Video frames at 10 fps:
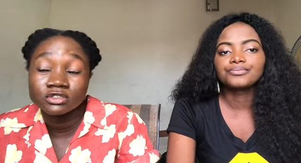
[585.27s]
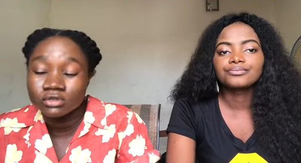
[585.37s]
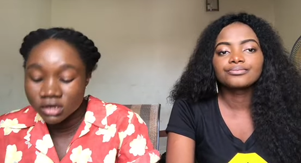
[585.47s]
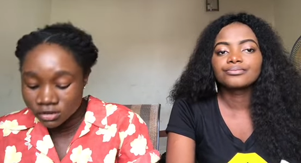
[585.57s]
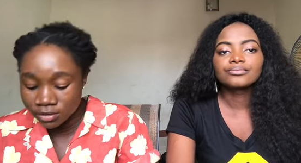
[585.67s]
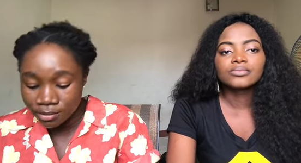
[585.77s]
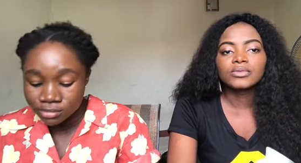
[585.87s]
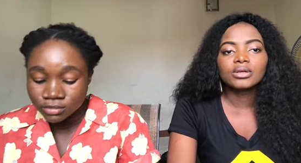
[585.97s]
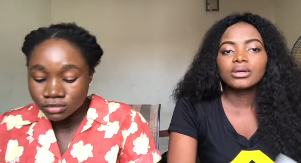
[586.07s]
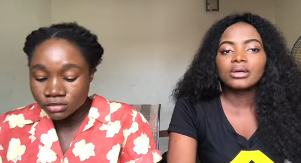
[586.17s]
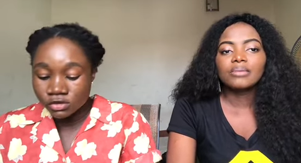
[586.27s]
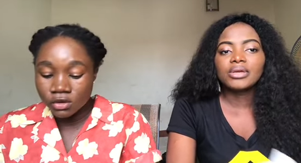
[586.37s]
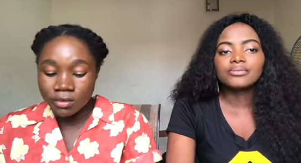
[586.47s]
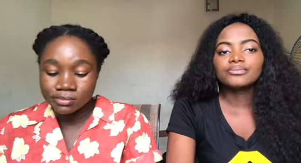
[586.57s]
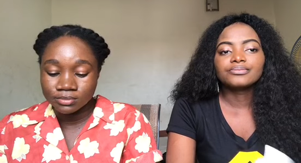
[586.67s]
Speaker 1: it's crazy I
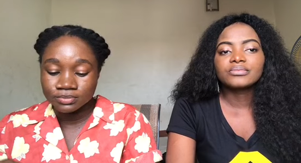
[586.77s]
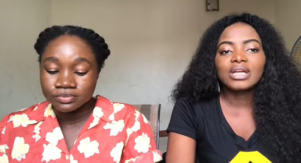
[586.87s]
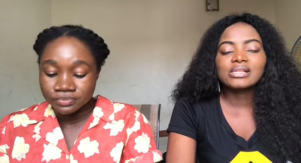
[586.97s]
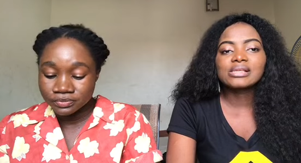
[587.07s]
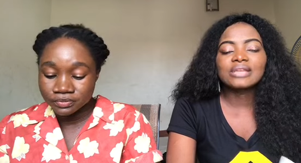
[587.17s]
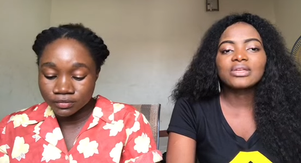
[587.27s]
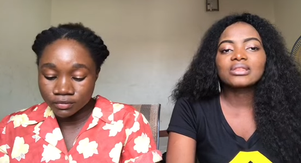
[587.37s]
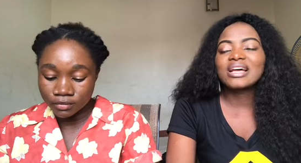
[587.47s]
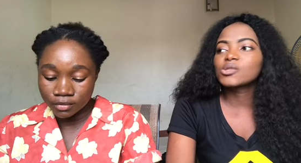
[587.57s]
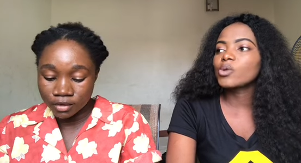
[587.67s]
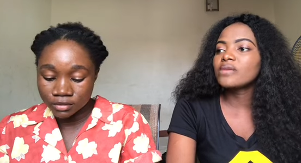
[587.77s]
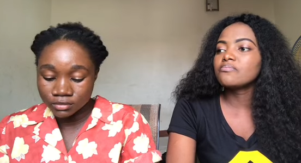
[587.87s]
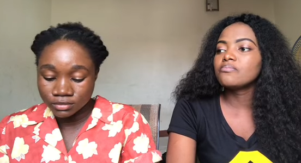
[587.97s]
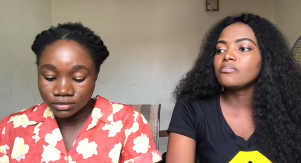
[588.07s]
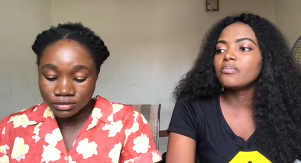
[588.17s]
so mean, that's I think that's
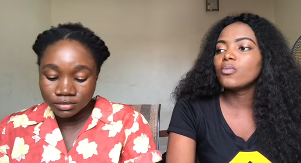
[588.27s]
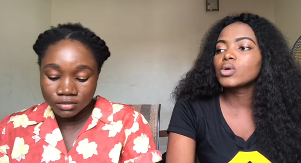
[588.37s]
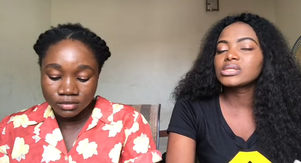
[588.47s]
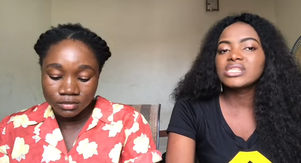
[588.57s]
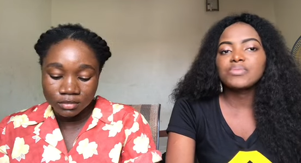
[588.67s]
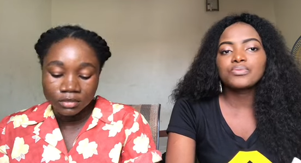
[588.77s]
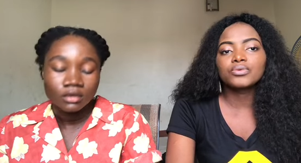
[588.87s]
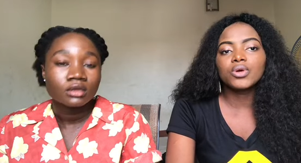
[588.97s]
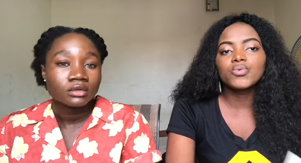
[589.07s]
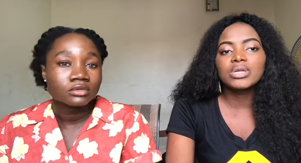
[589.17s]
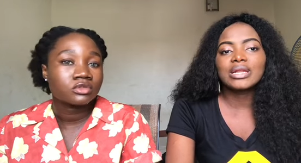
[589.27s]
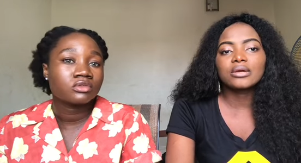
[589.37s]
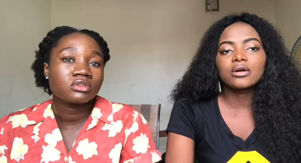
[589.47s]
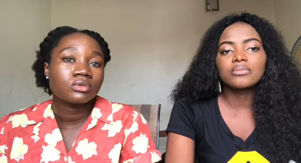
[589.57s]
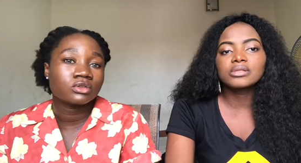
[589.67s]
why mostly people don't really
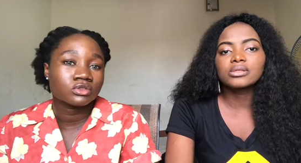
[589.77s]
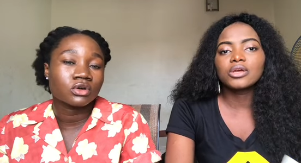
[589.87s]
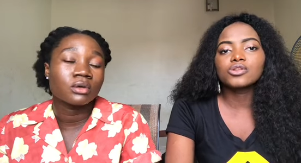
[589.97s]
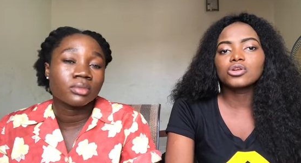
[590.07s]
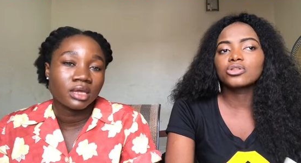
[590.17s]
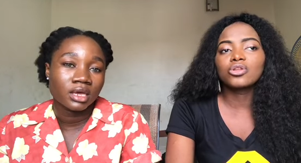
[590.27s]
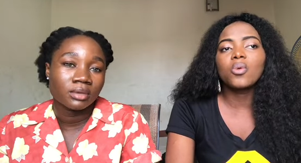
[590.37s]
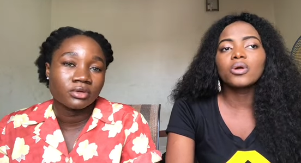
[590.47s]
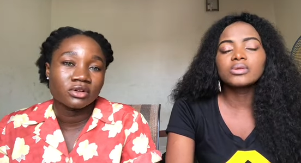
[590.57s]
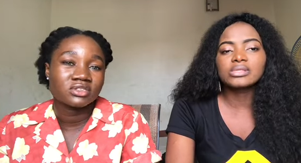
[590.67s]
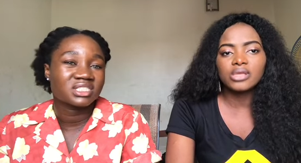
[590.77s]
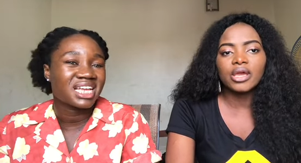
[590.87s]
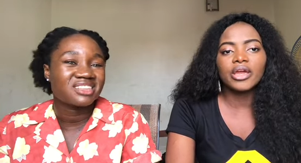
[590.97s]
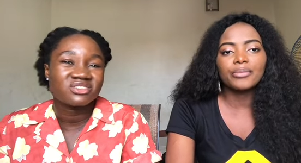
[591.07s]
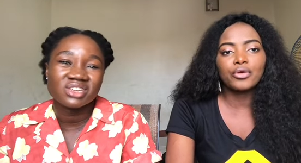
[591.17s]
like coming to Lagos. Come they don't want to stay
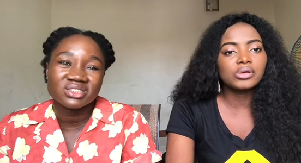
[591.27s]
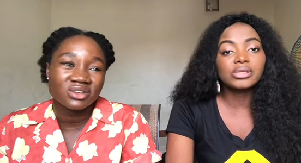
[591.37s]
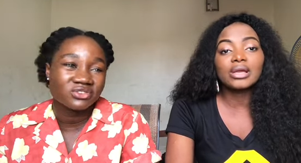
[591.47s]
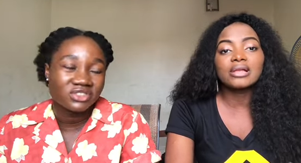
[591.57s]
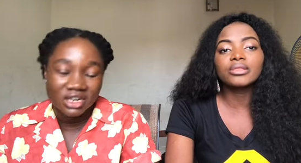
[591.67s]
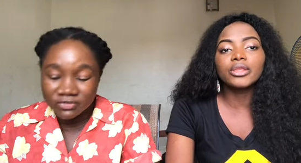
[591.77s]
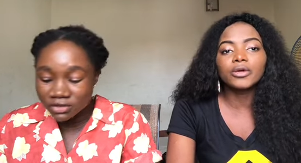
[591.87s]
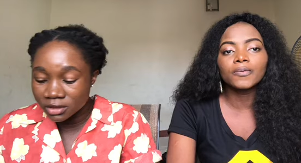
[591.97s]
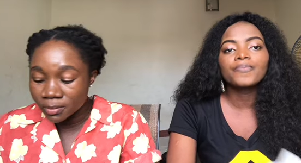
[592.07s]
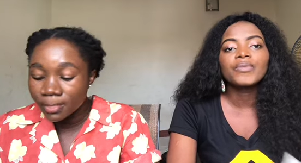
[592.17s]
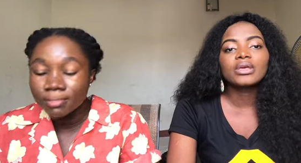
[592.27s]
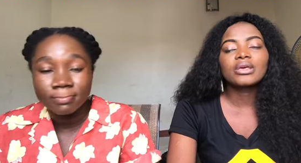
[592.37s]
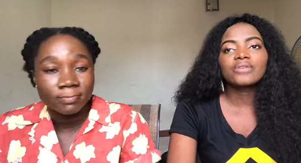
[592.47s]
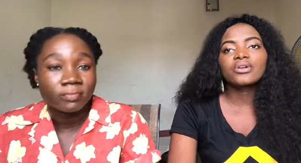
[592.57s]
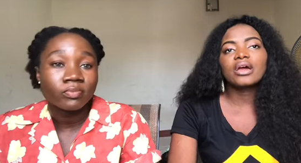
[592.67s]
here because they can't traffic. deal.
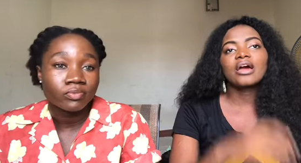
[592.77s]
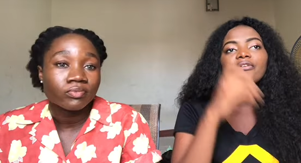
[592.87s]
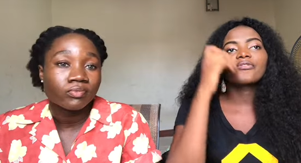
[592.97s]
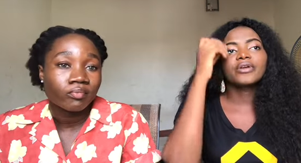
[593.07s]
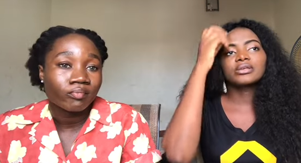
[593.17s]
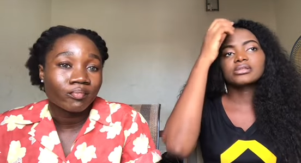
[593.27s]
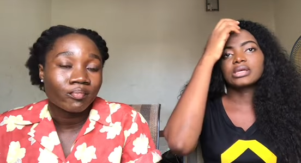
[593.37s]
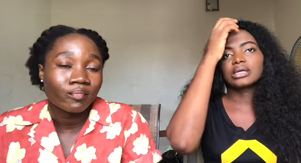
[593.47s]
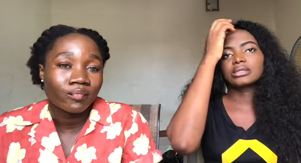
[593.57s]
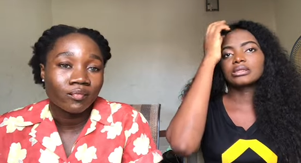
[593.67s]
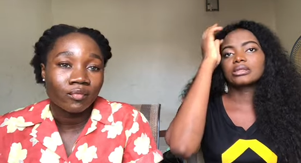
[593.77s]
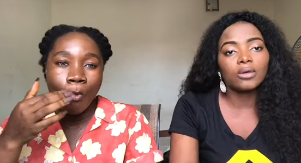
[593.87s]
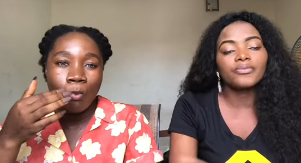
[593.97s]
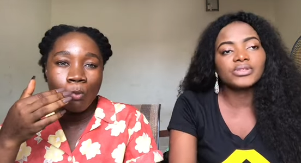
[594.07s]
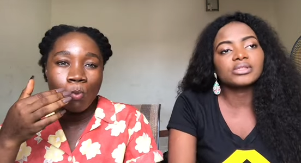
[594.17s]
Yeah, I think I have friends that
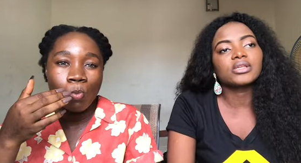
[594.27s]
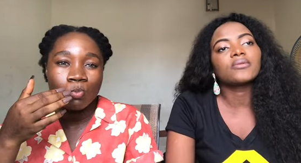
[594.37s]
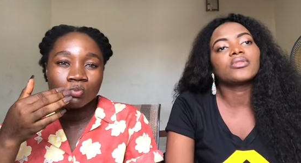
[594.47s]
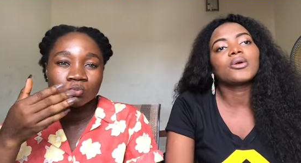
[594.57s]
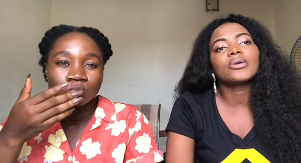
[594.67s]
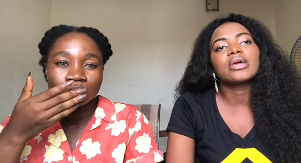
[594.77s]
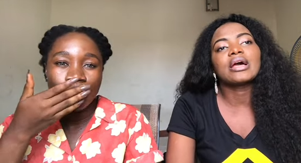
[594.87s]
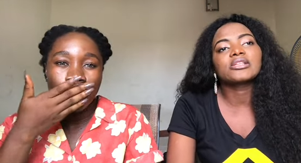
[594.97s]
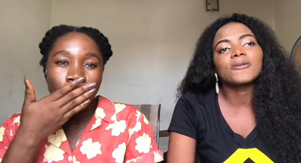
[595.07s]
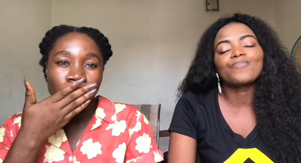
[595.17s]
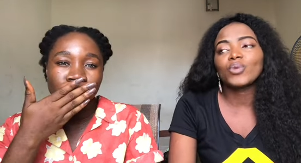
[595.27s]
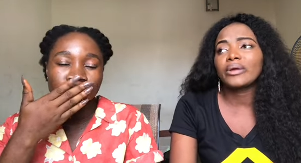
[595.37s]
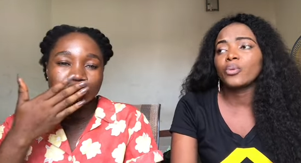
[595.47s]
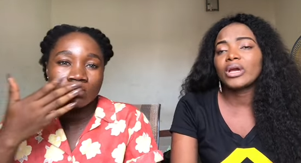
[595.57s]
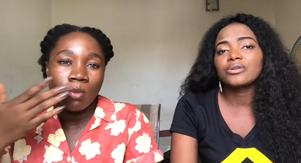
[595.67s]
come visiting and then when you ask them
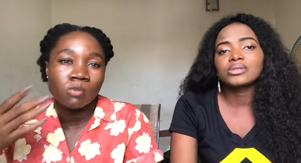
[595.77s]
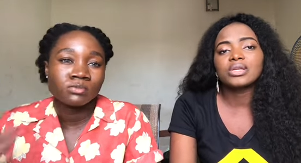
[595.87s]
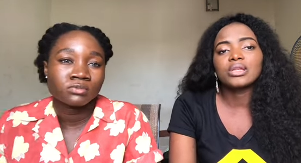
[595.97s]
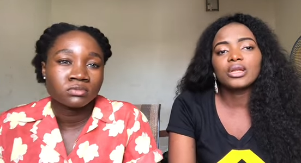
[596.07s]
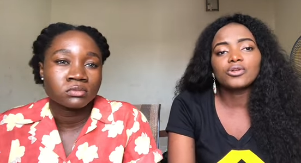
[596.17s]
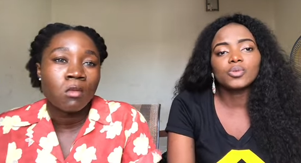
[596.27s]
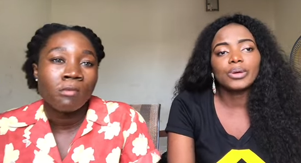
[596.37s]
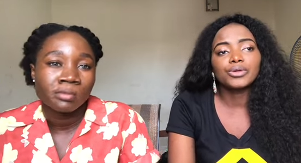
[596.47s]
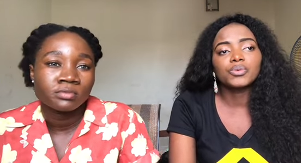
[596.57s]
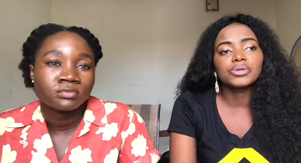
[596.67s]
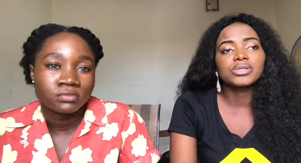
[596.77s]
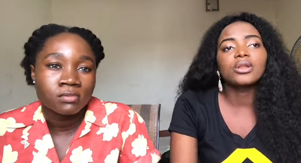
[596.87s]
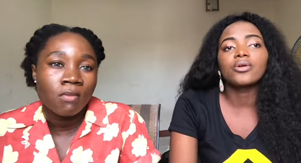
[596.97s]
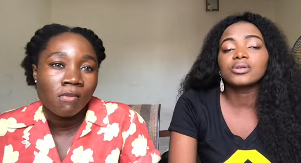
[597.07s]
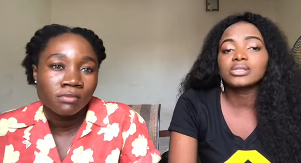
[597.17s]
why, why you not staying in Lagos or why don't you want to stay
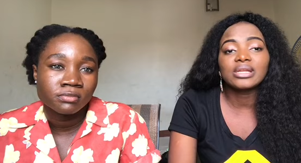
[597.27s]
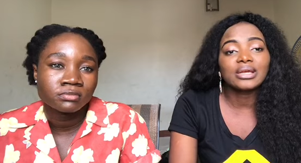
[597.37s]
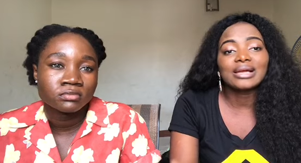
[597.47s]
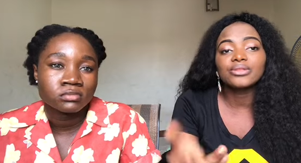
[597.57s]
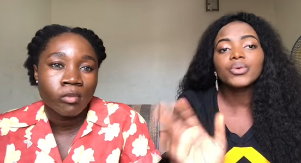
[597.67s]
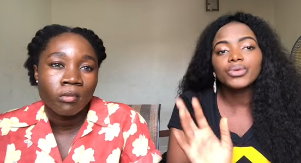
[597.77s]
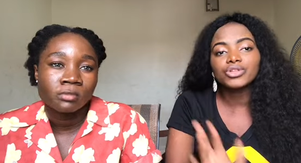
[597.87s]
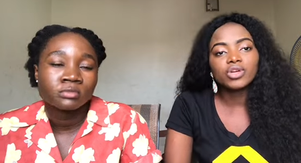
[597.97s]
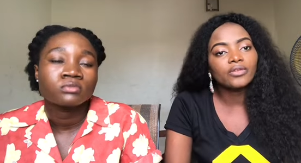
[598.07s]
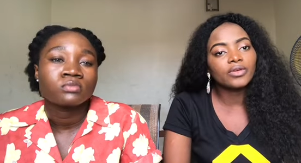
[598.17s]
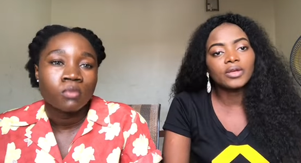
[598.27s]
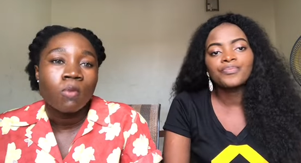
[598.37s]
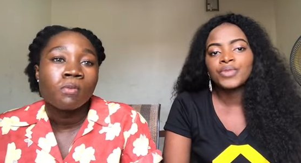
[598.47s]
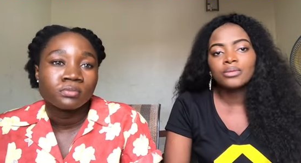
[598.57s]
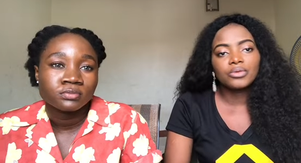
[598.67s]
in Lagos they said they can't deal with the traffic
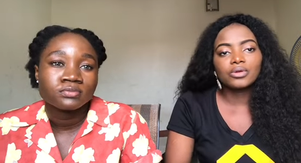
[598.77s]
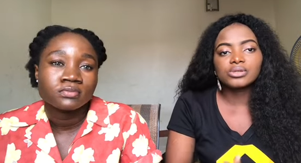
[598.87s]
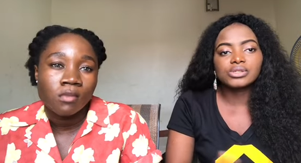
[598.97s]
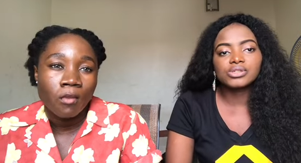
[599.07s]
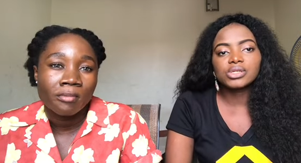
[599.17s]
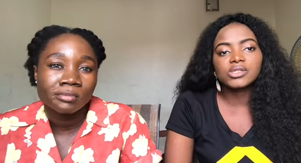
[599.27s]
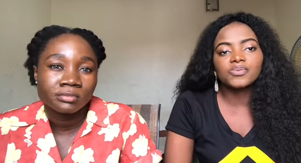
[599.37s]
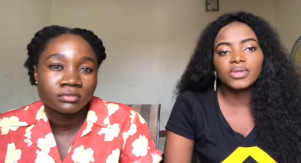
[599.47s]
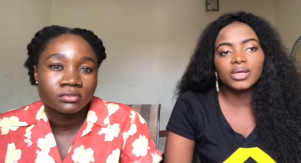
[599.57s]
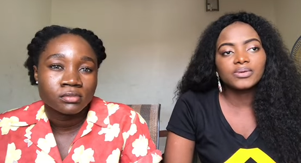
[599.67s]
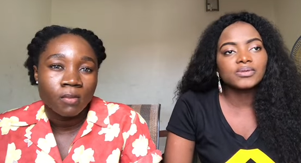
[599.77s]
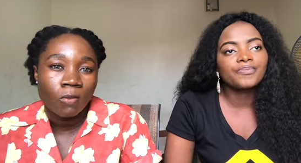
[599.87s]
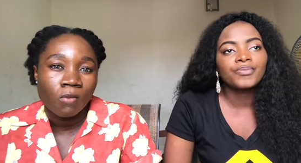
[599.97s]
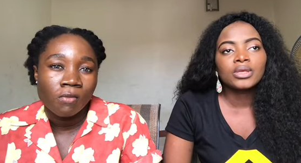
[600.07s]
because it's just something else